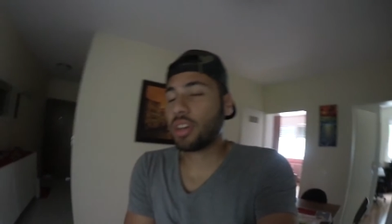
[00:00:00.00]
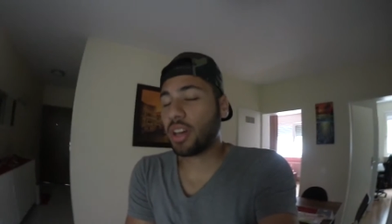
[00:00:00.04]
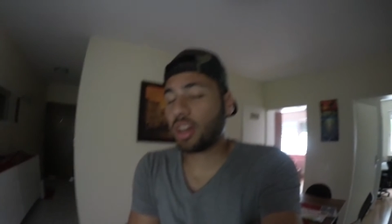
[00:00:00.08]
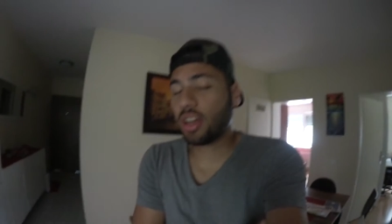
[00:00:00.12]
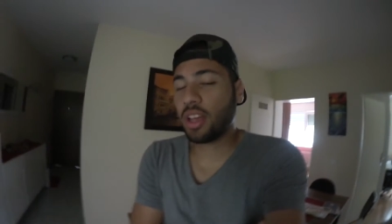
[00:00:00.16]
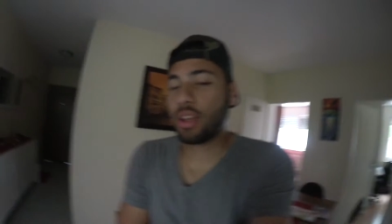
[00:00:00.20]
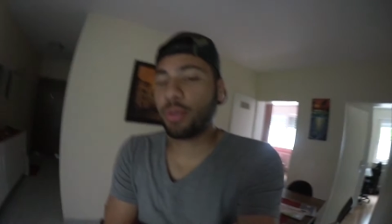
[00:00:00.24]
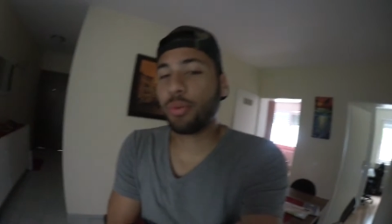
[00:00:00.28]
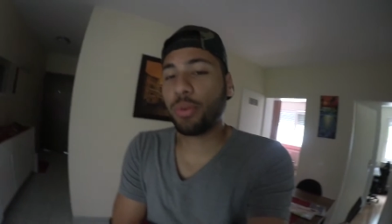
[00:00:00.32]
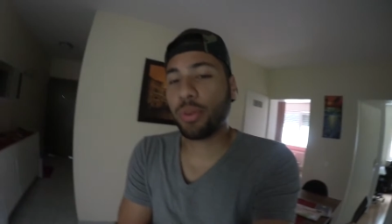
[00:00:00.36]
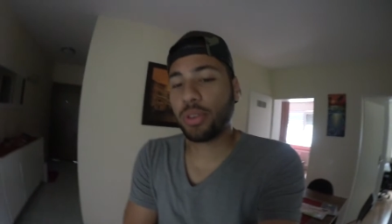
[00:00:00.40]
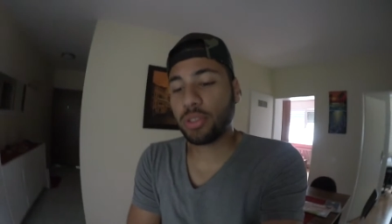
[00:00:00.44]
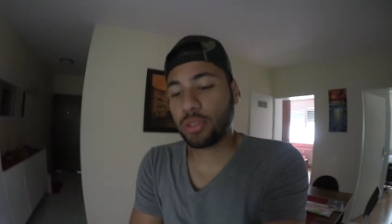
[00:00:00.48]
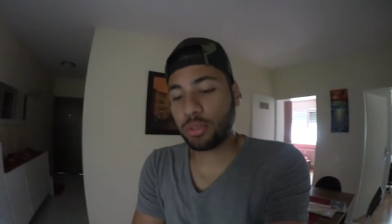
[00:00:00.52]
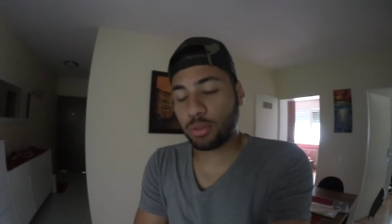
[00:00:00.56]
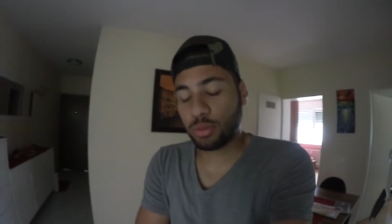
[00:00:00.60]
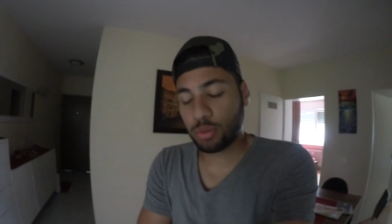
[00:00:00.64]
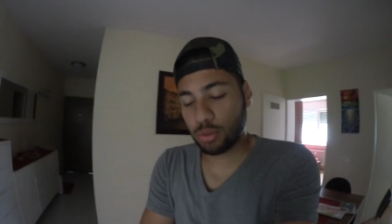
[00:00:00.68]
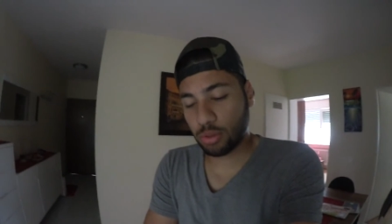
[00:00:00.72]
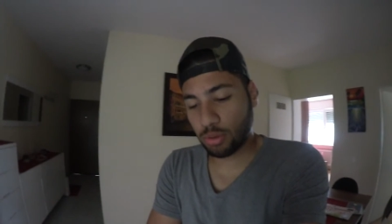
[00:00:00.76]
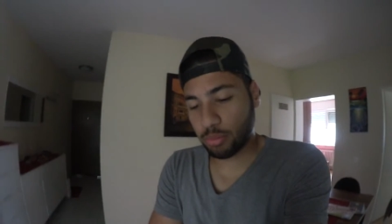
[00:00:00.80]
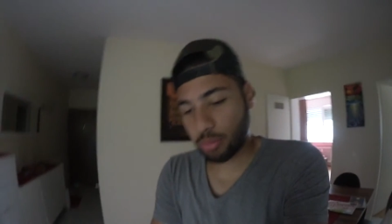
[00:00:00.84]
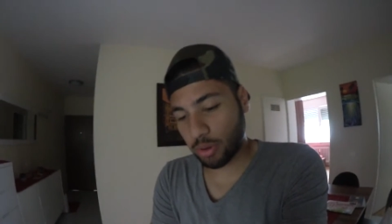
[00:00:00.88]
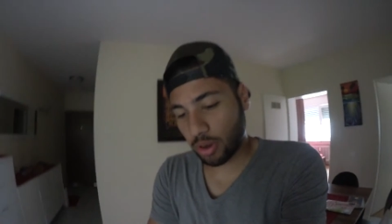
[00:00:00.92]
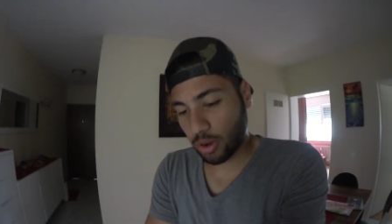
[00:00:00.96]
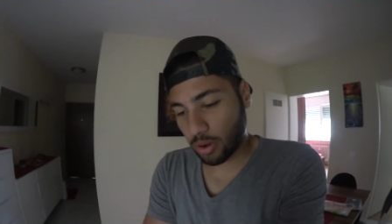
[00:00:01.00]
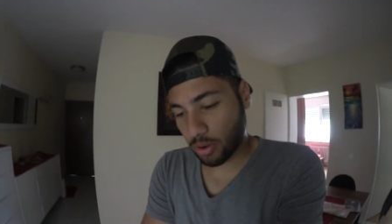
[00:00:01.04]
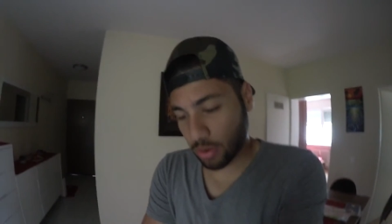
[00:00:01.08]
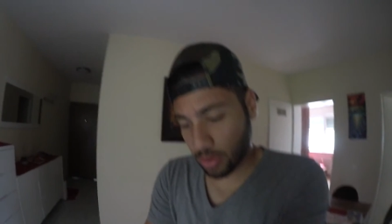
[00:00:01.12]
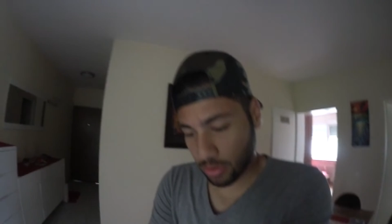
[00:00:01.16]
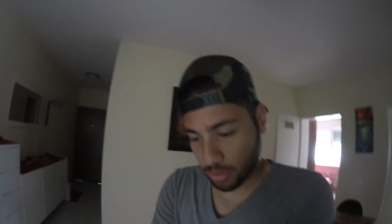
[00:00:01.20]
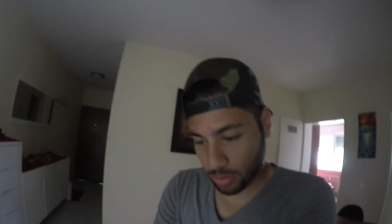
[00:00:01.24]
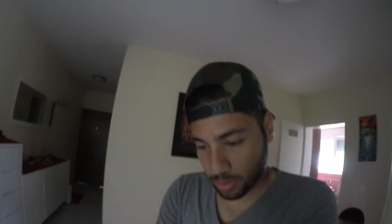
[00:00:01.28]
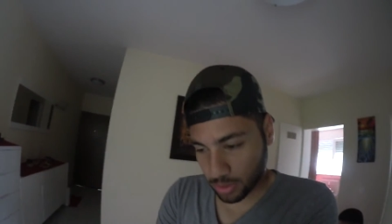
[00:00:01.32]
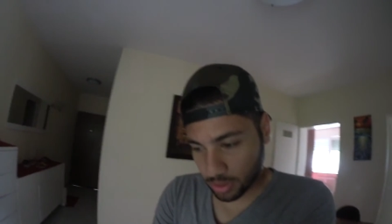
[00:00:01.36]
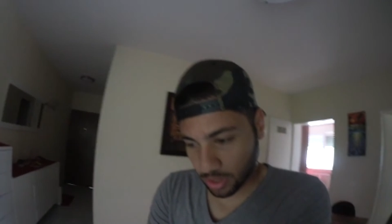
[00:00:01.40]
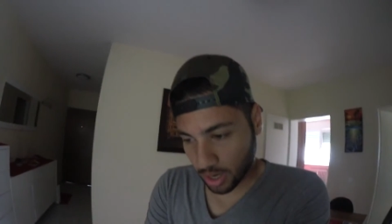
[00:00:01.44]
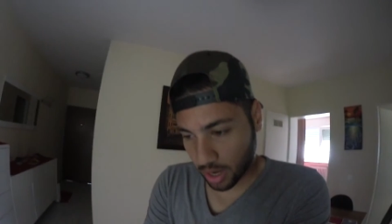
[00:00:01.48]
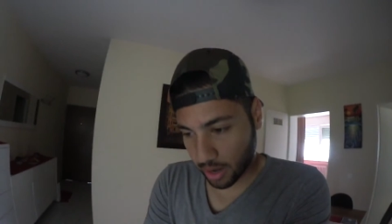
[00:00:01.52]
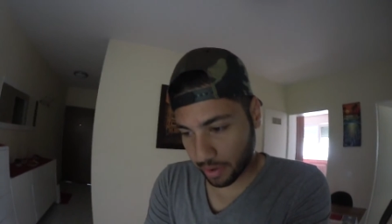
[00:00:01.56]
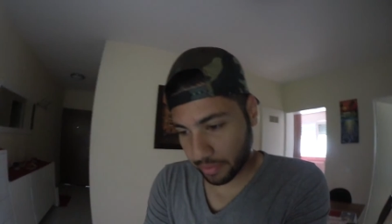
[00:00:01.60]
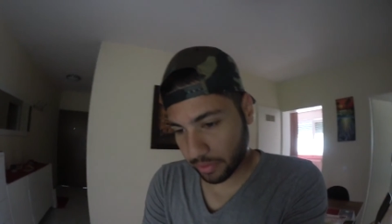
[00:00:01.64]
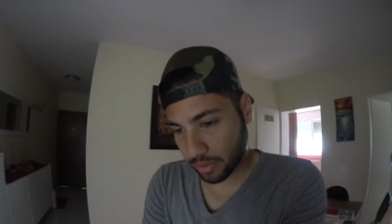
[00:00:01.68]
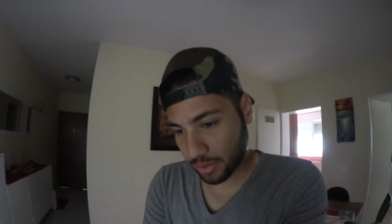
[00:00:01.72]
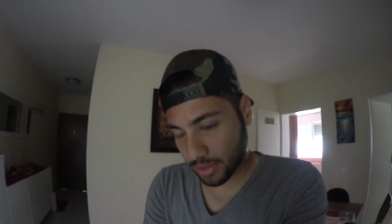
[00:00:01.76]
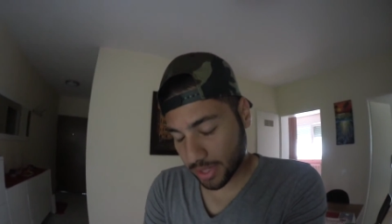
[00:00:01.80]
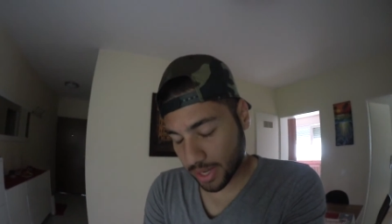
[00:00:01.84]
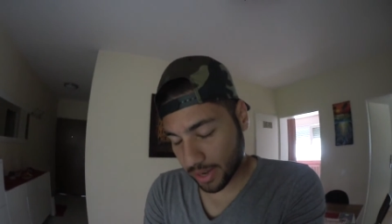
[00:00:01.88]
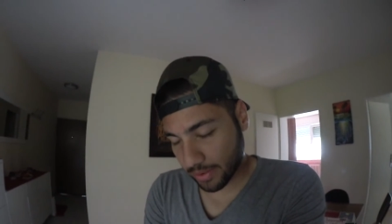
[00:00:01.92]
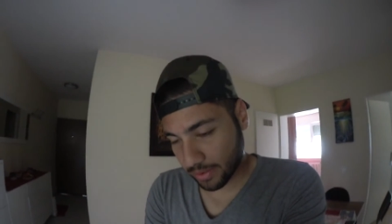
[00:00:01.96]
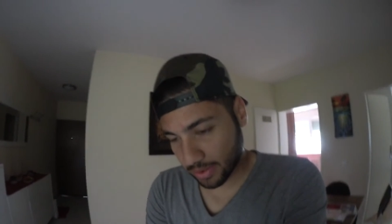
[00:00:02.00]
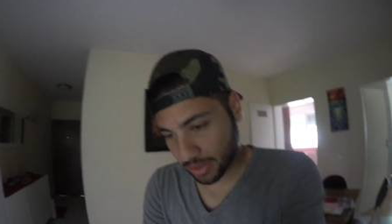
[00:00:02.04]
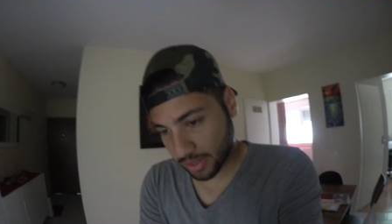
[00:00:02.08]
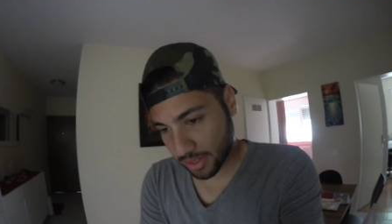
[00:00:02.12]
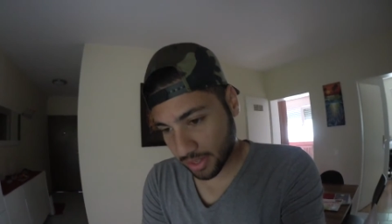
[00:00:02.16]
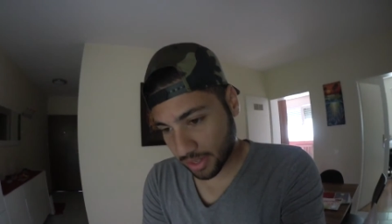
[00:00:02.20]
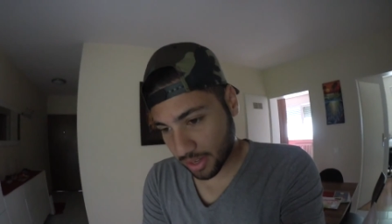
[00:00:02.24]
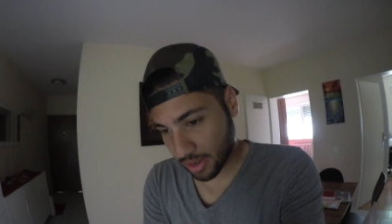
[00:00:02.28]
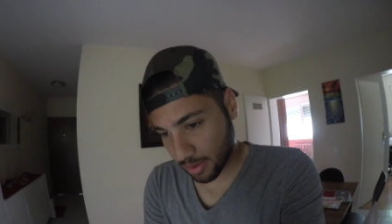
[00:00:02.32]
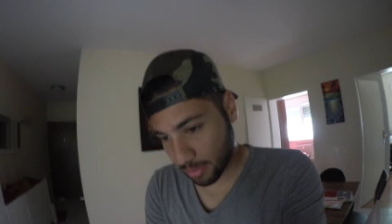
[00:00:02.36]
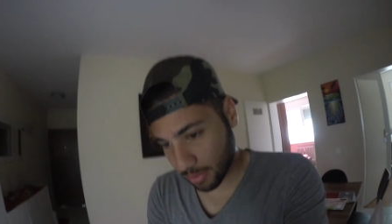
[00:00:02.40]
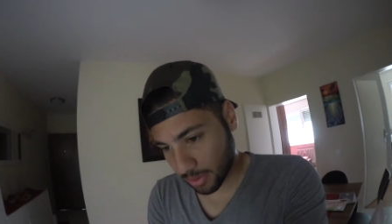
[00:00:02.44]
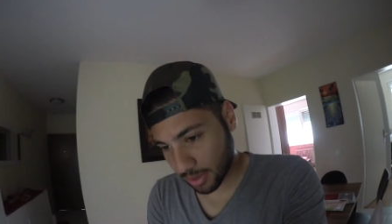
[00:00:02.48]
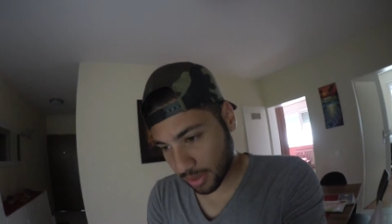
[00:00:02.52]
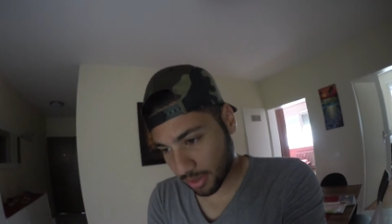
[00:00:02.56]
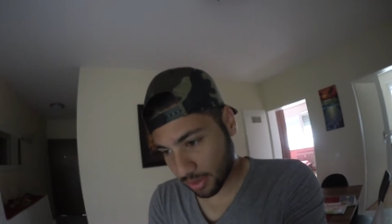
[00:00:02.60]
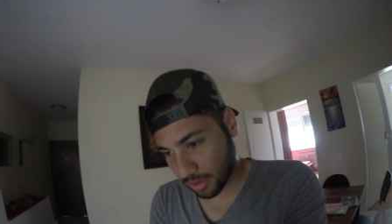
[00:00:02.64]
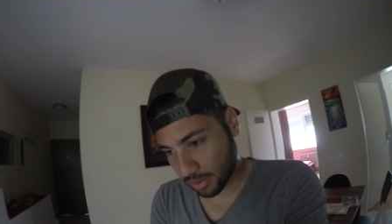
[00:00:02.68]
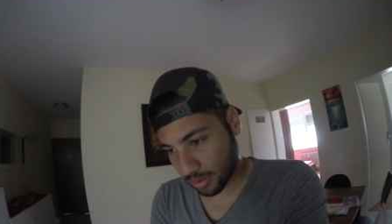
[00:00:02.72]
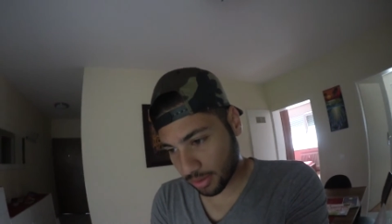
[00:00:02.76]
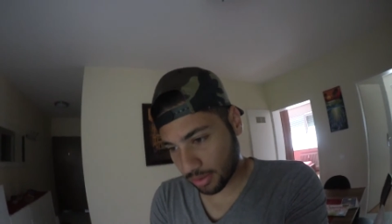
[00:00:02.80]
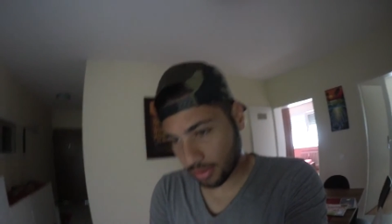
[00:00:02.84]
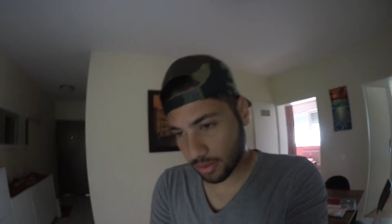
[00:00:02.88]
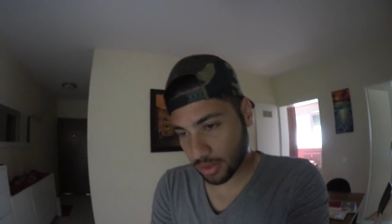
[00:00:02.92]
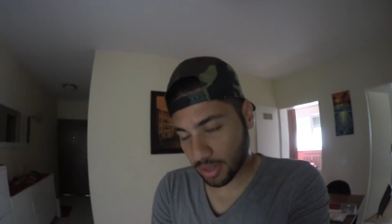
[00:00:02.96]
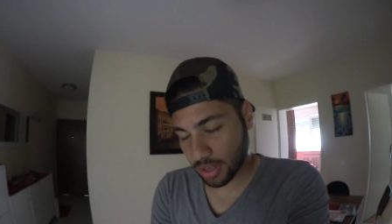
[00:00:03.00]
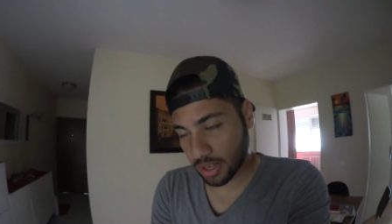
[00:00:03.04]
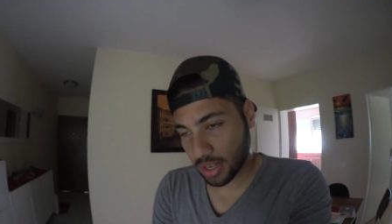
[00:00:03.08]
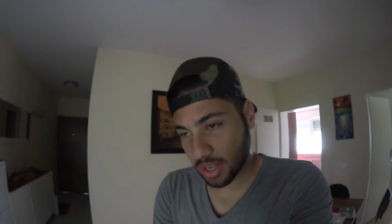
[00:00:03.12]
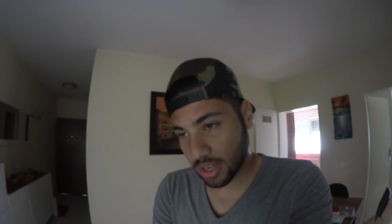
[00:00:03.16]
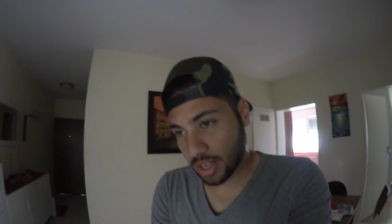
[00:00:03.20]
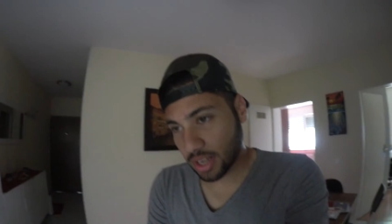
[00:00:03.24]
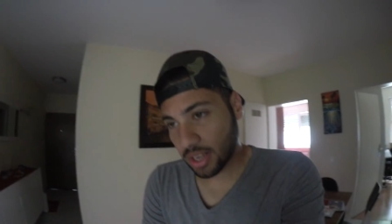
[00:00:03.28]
I won't do because the iPhone 7 is coming soon